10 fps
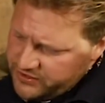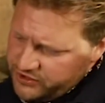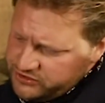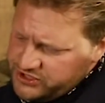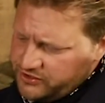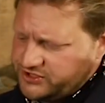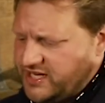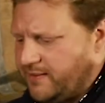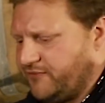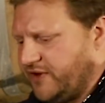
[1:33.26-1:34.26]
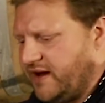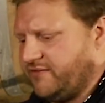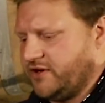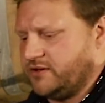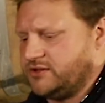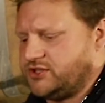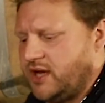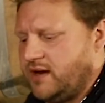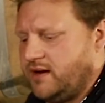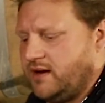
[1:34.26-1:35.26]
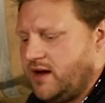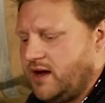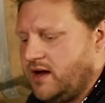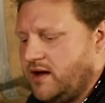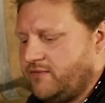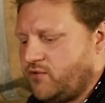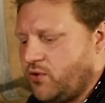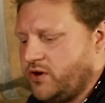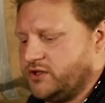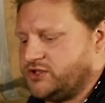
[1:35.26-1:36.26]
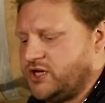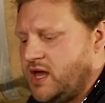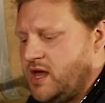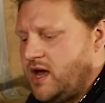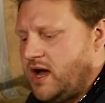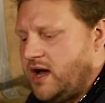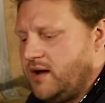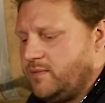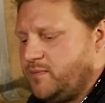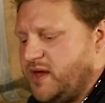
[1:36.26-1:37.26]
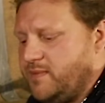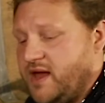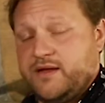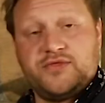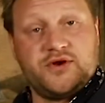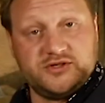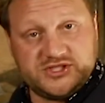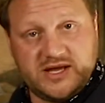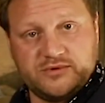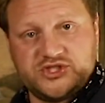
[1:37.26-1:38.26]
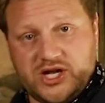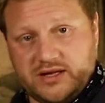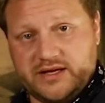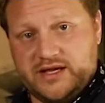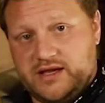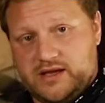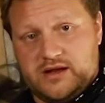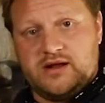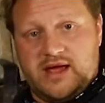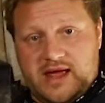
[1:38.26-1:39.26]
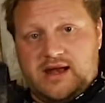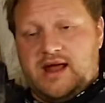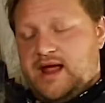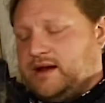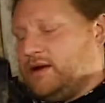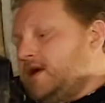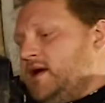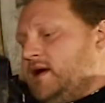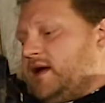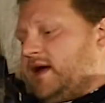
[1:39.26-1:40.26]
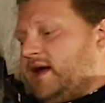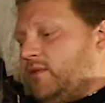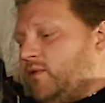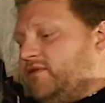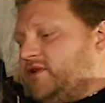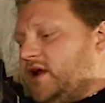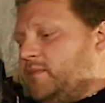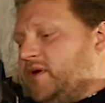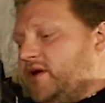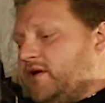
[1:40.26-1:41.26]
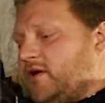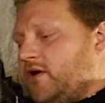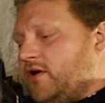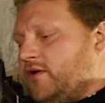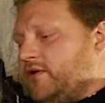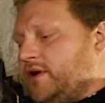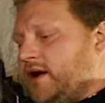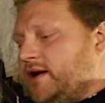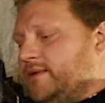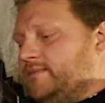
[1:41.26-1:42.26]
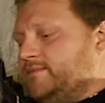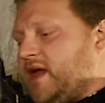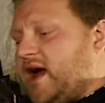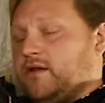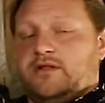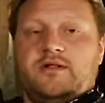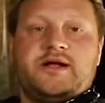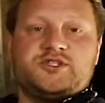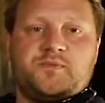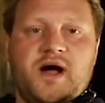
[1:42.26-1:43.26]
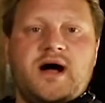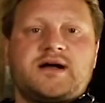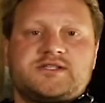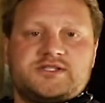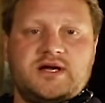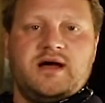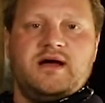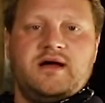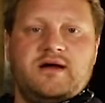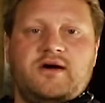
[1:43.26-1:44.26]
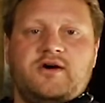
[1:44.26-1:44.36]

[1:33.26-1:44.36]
use those same flavors and uh, of course uh, PB and Thursday with jelly and, and, and and we've done a beer called um, Out of the Lunchbox, uh,